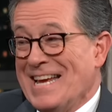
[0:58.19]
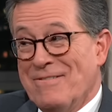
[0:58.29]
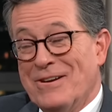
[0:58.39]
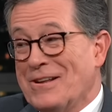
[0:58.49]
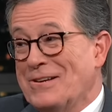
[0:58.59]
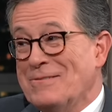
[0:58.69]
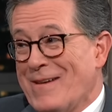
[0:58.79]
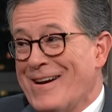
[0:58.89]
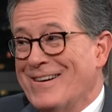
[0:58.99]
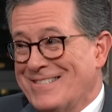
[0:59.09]
they're, even in a good
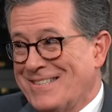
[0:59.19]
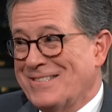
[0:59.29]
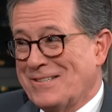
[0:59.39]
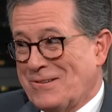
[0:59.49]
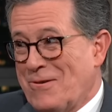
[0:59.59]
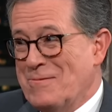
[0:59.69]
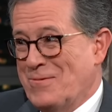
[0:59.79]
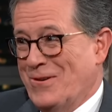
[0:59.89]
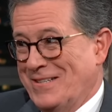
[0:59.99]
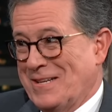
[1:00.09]
marriage, there's a
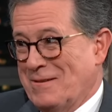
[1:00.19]
scoreboard